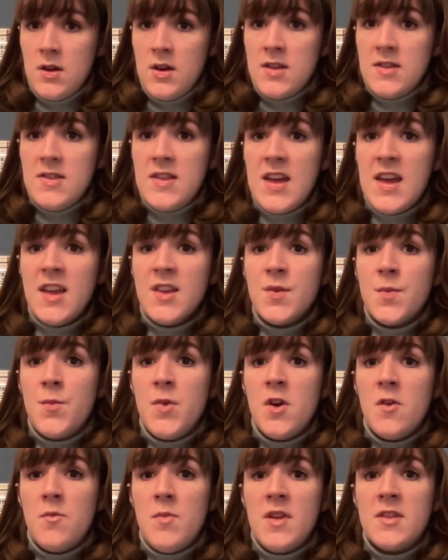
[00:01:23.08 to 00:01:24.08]
These
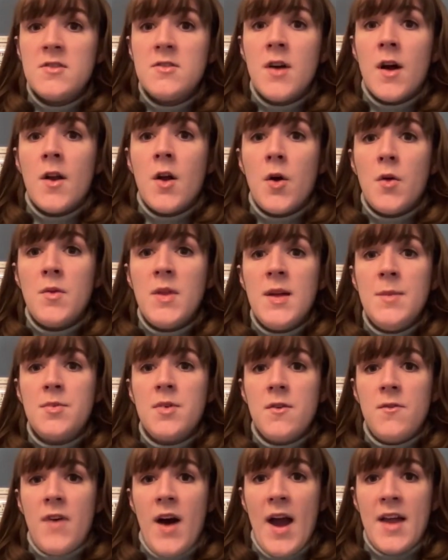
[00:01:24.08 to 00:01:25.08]
movements not only
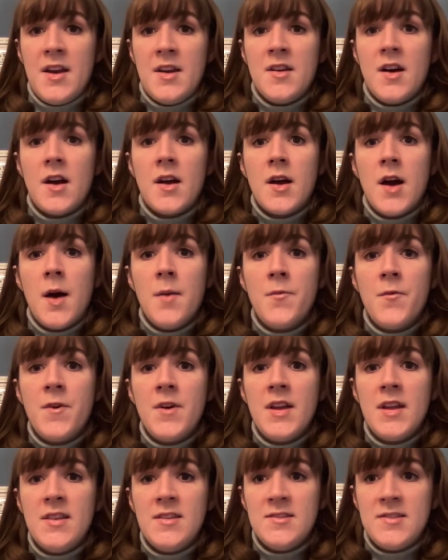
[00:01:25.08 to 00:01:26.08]
provided a
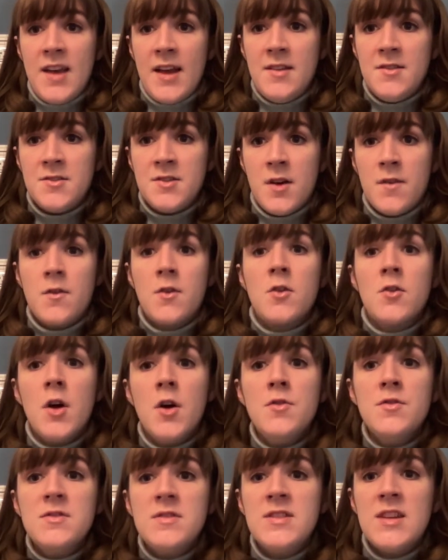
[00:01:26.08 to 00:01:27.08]
comforting sense of
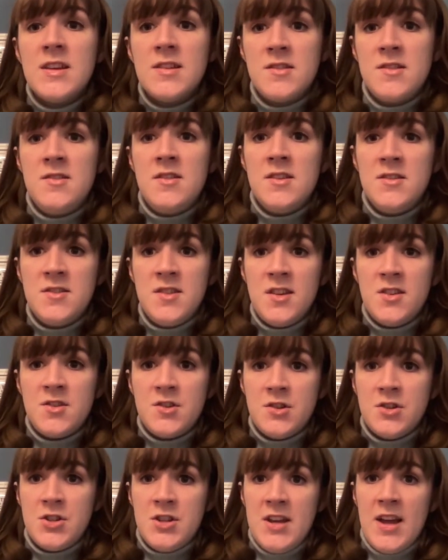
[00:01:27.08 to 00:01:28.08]
closeness to the sister
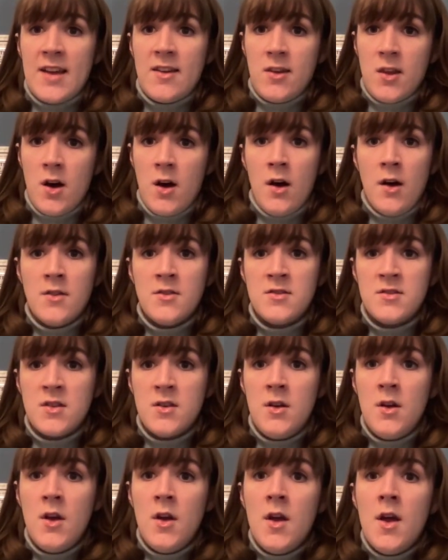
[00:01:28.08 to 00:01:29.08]
she had lost,
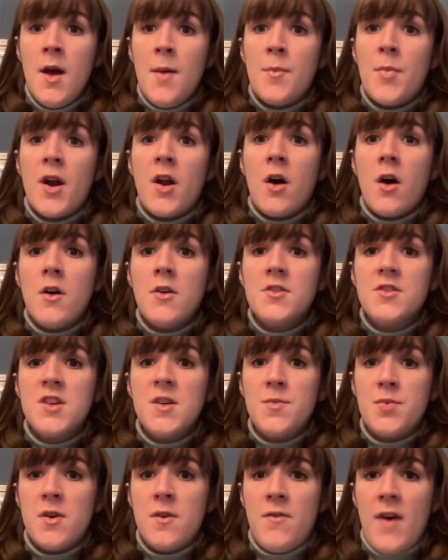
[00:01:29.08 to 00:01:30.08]
but also
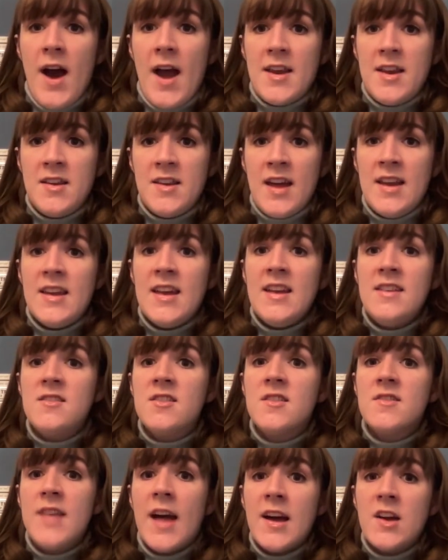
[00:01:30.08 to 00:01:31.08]
provided an
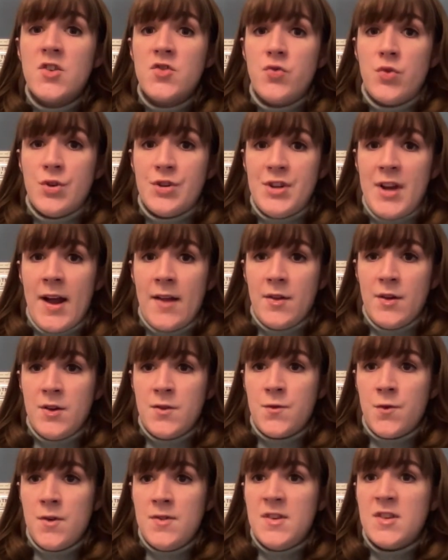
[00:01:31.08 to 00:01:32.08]
intellectual challenge
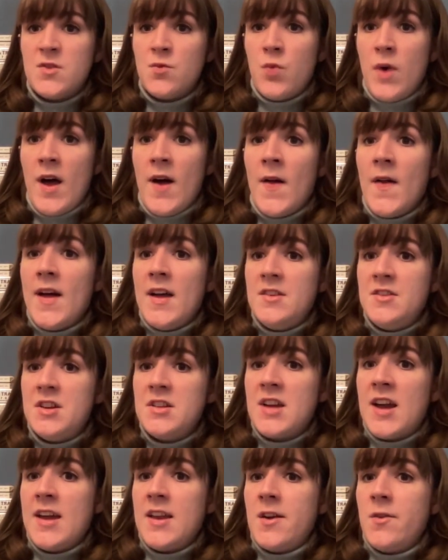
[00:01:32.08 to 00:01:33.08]
for this
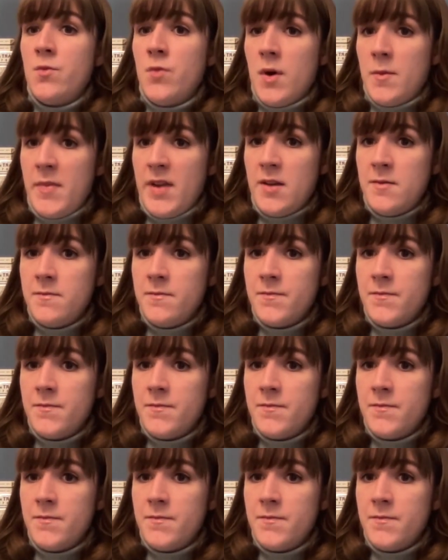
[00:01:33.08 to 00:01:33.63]
well-educated woman.